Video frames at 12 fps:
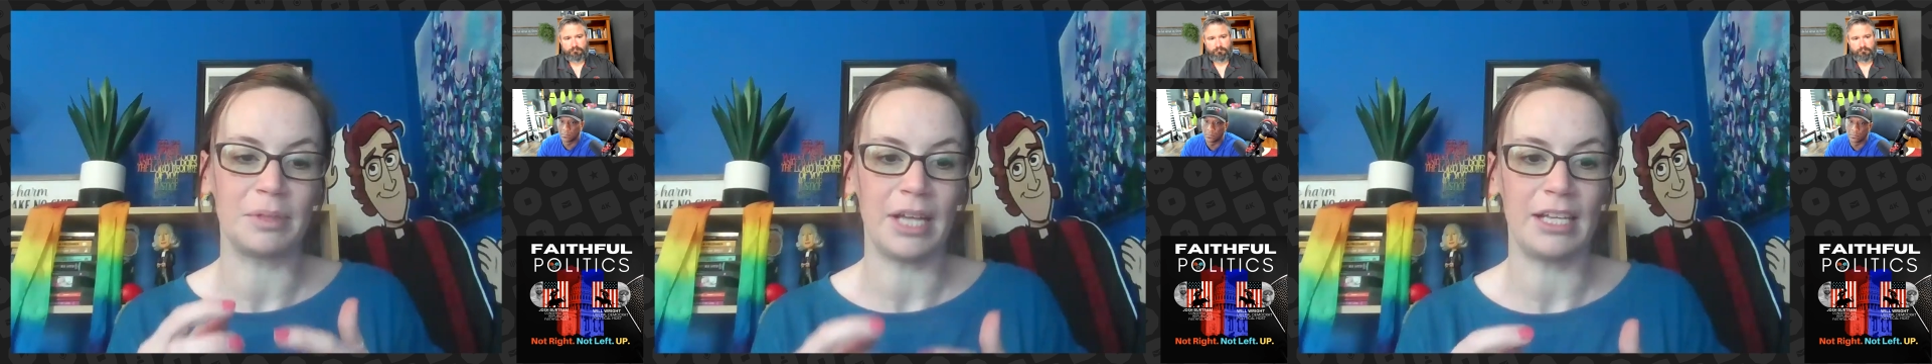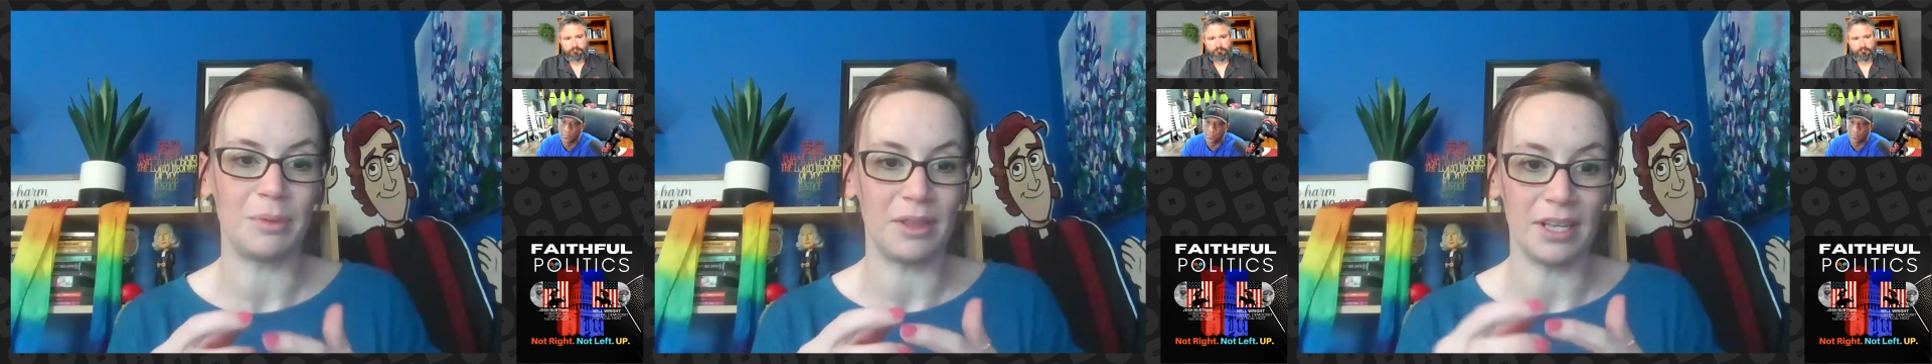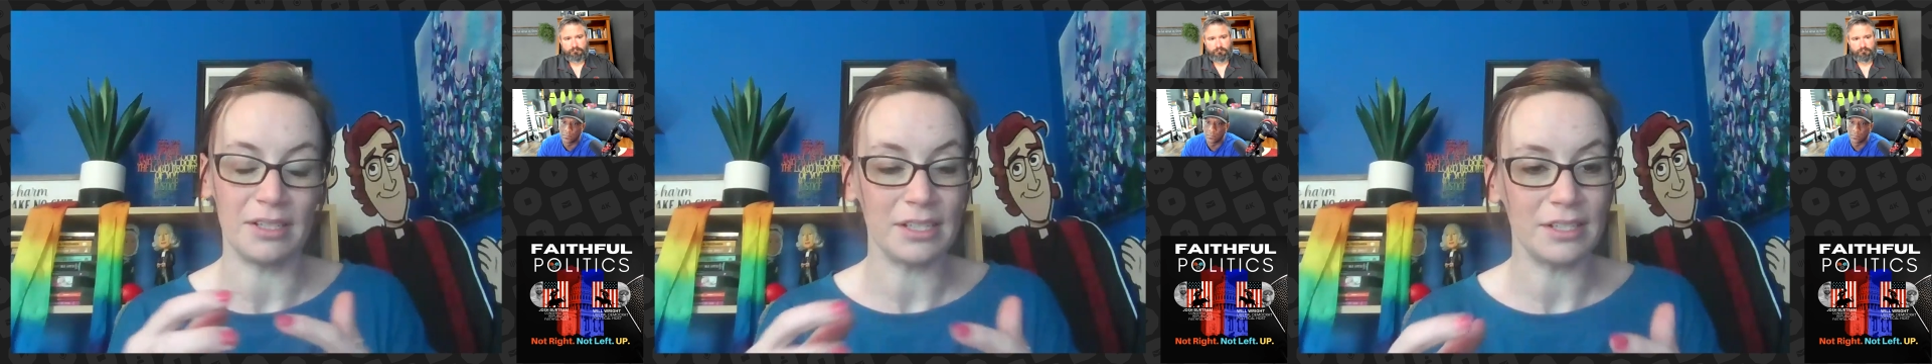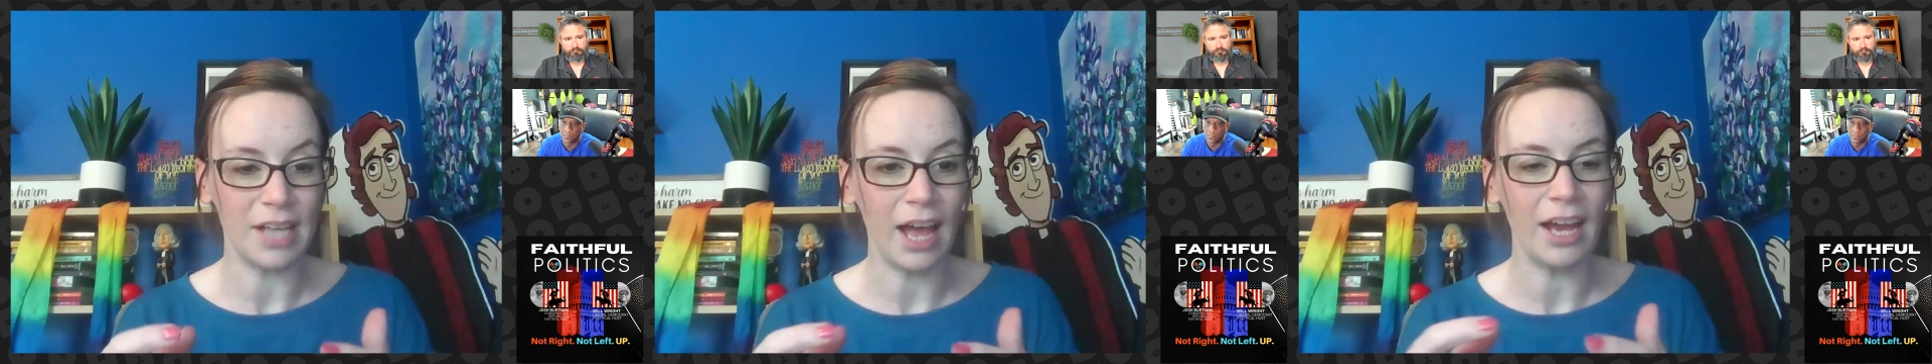place within
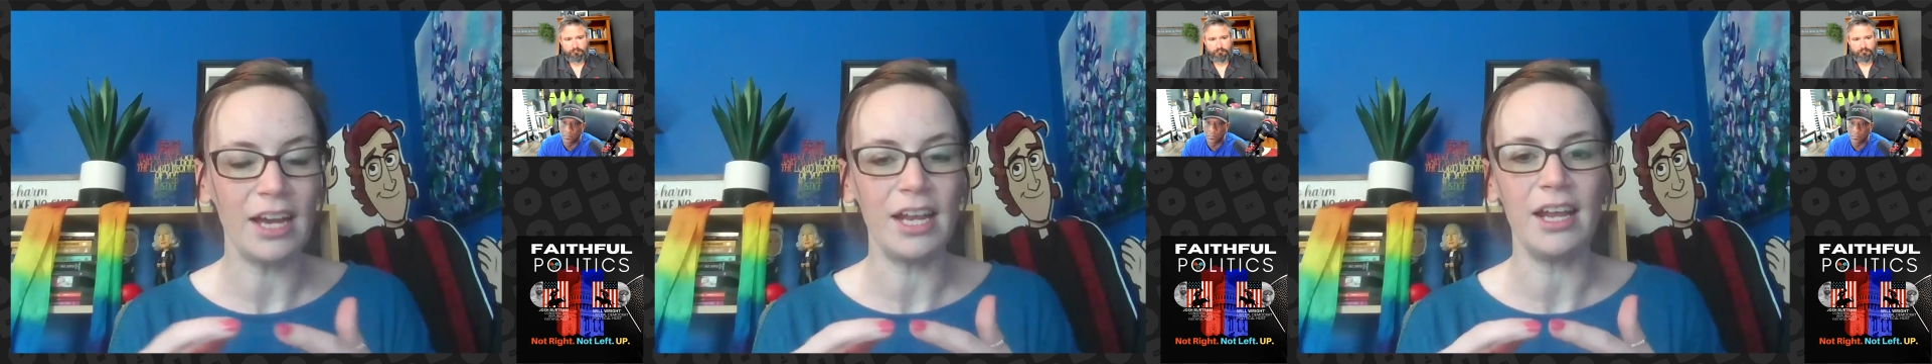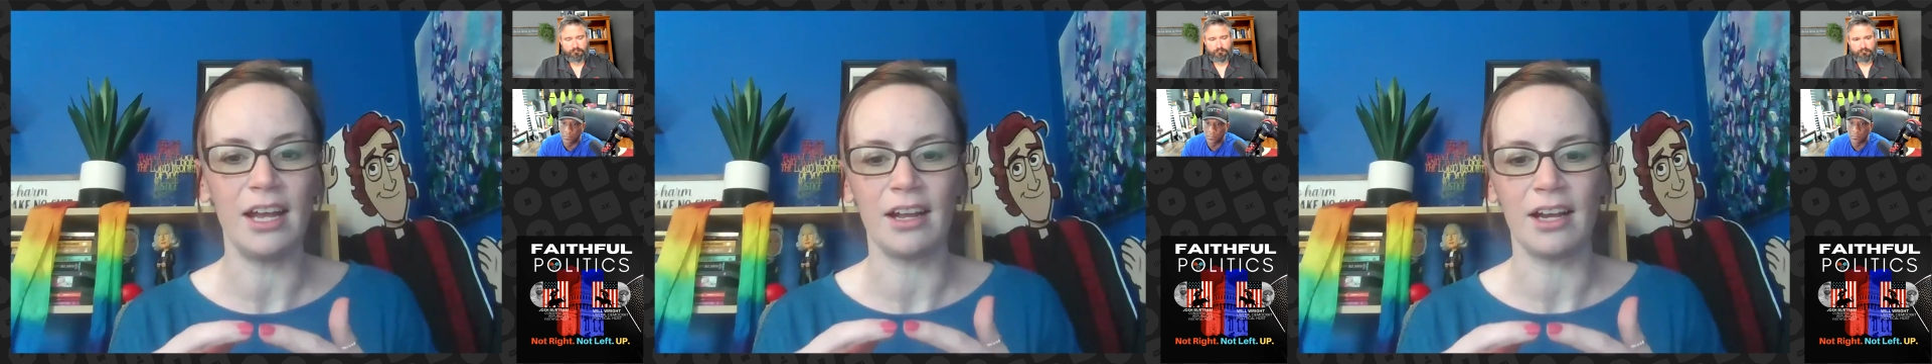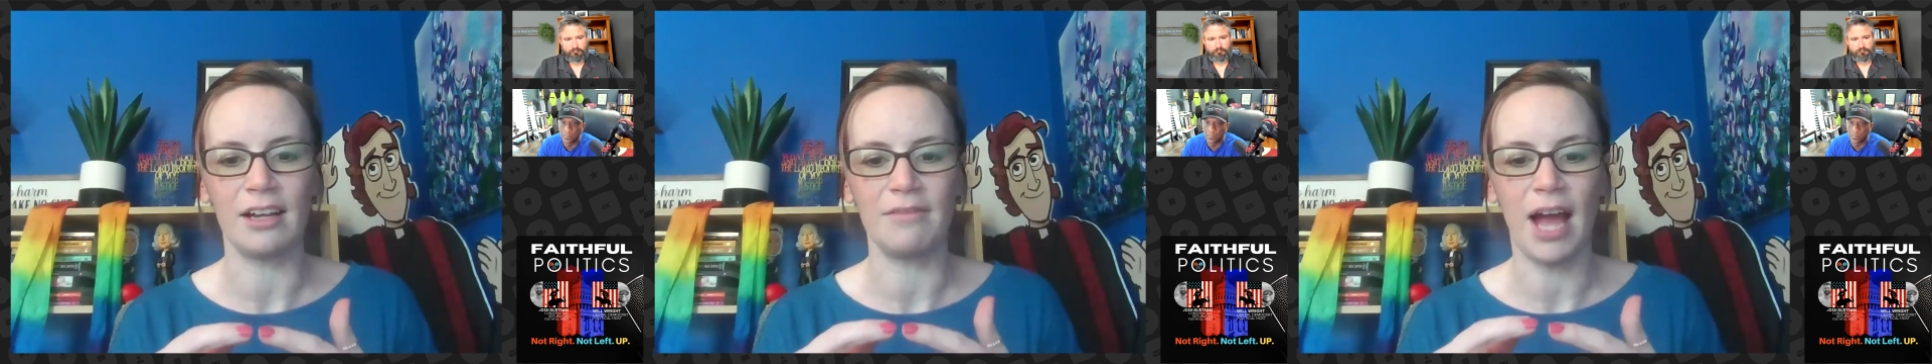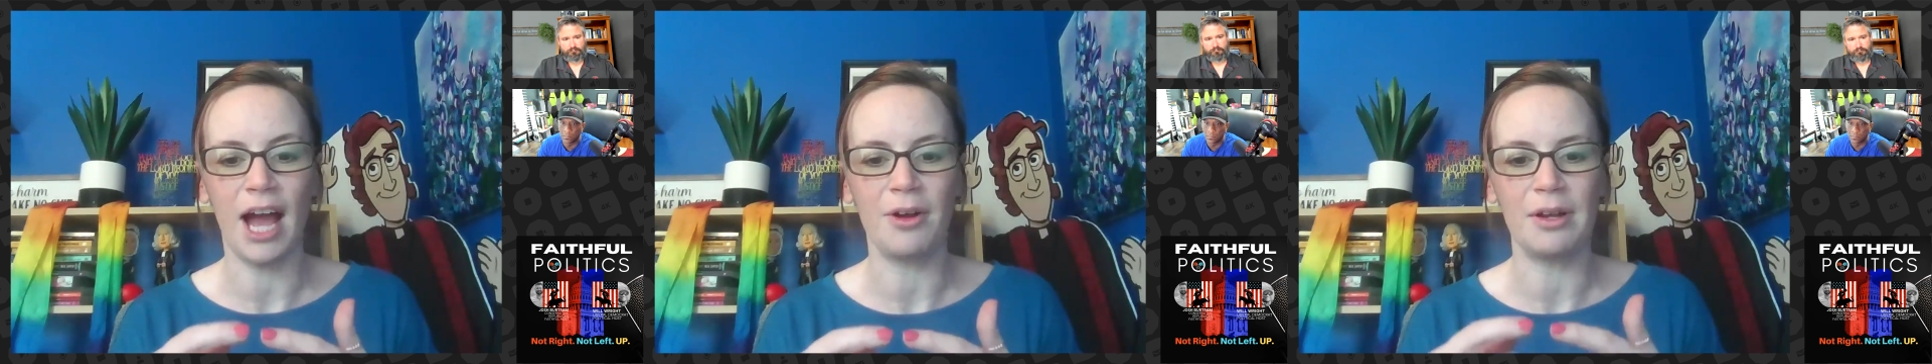society and kind
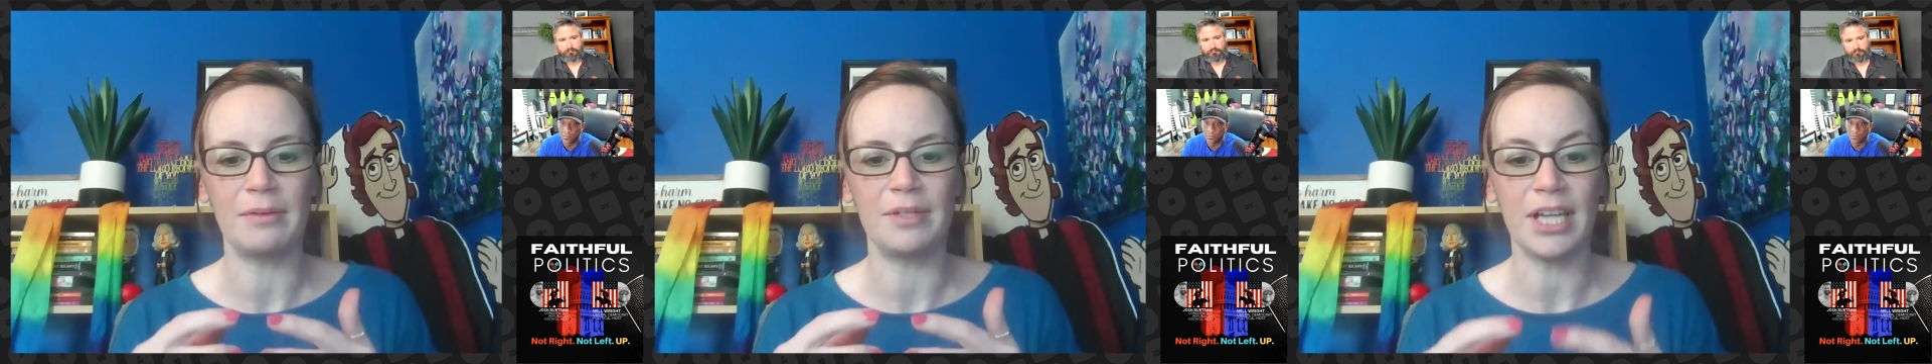of how to